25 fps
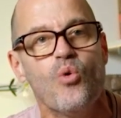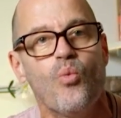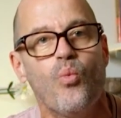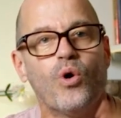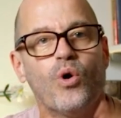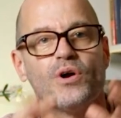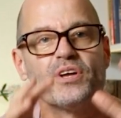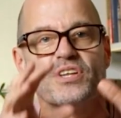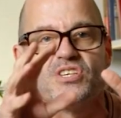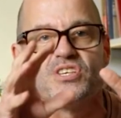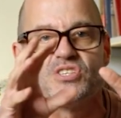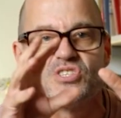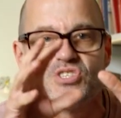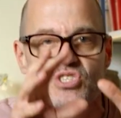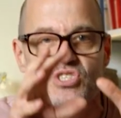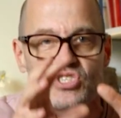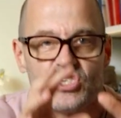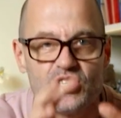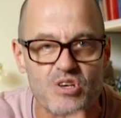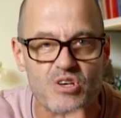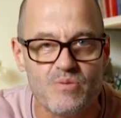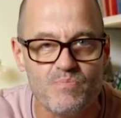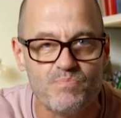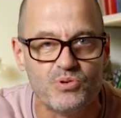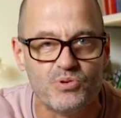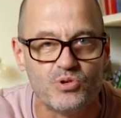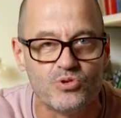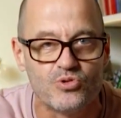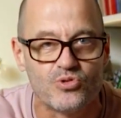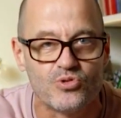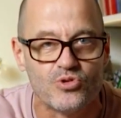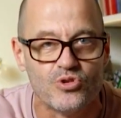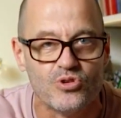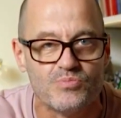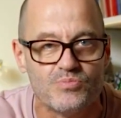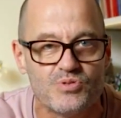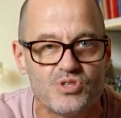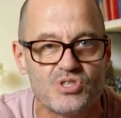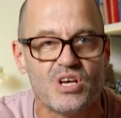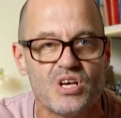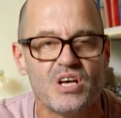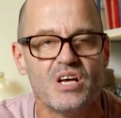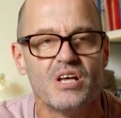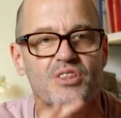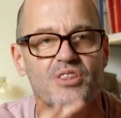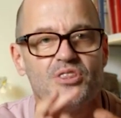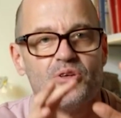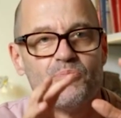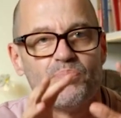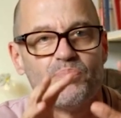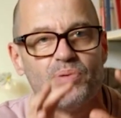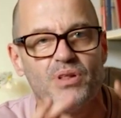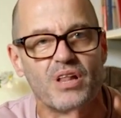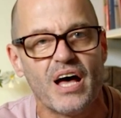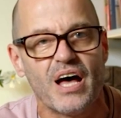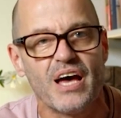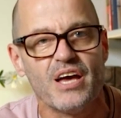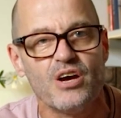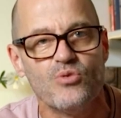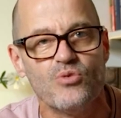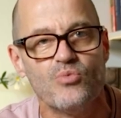what are the simple groups that play